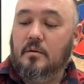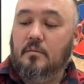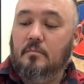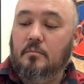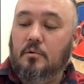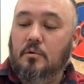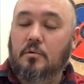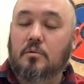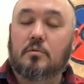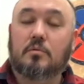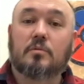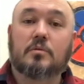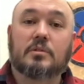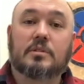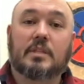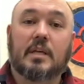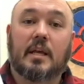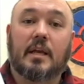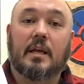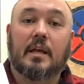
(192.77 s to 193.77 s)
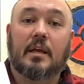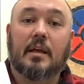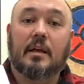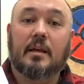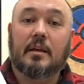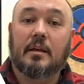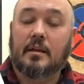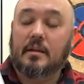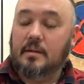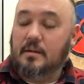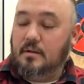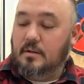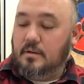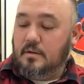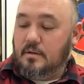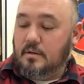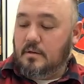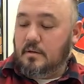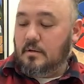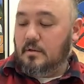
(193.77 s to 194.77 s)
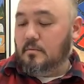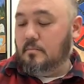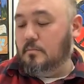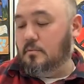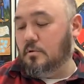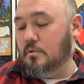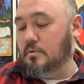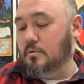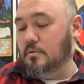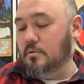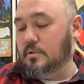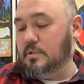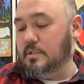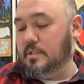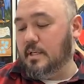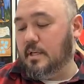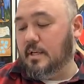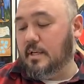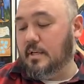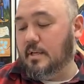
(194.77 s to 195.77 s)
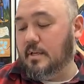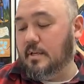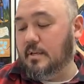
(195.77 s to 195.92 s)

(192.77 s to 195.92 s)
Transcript: mon cousin, mon cousin.